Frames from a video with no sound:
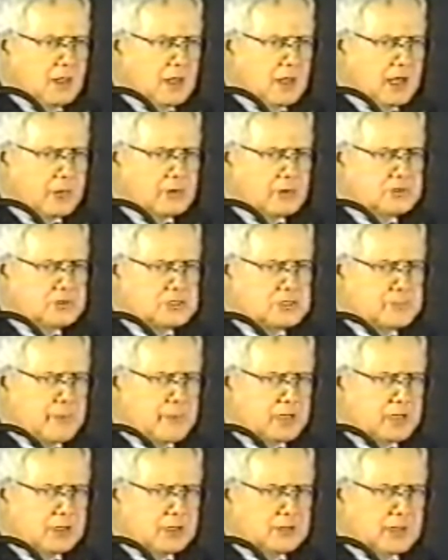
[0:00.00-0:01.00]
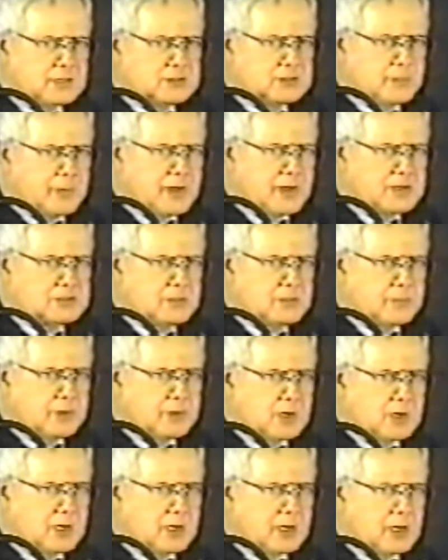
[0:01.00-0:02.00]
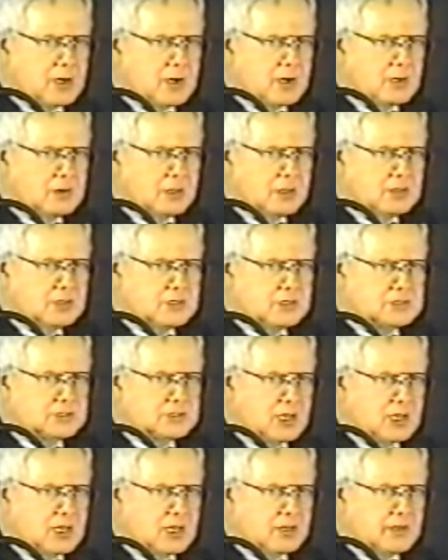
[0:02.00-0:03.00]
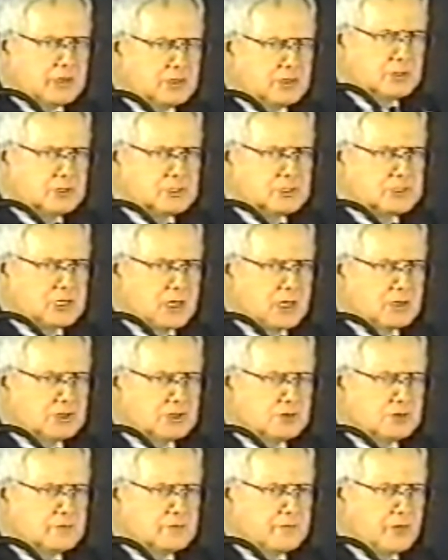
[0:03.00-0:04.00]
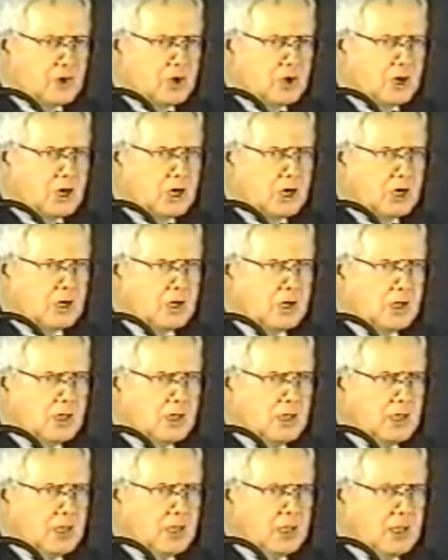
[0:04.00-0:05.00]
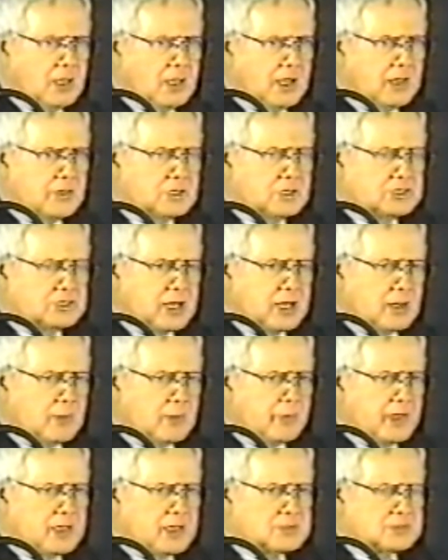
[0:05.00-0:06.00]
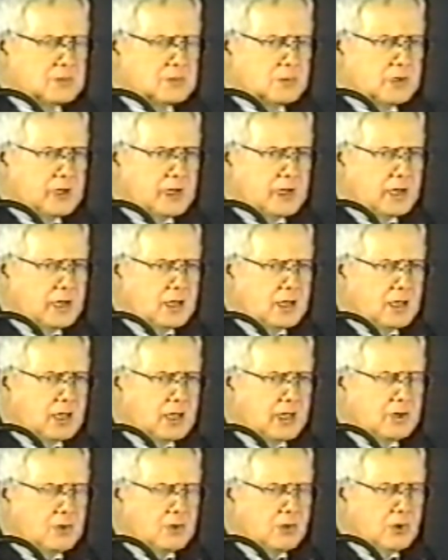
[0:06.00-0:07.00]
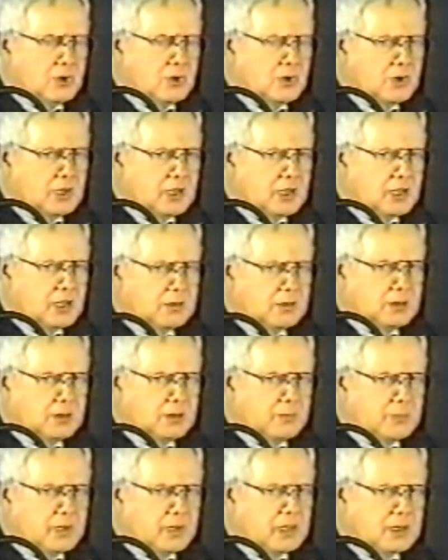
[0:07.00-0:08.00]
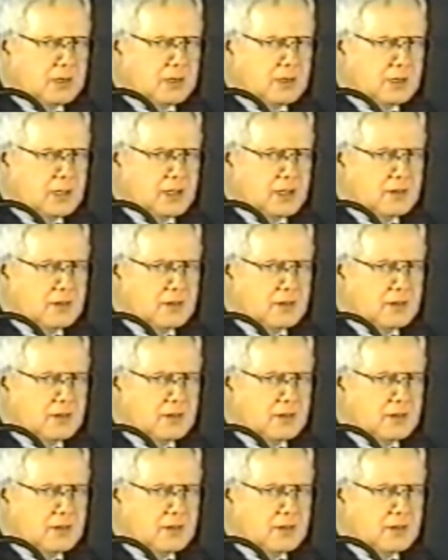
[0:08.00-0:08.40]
I would suspect that that's a possibility here, that they took this child too far and the child passed away. I don't know again, but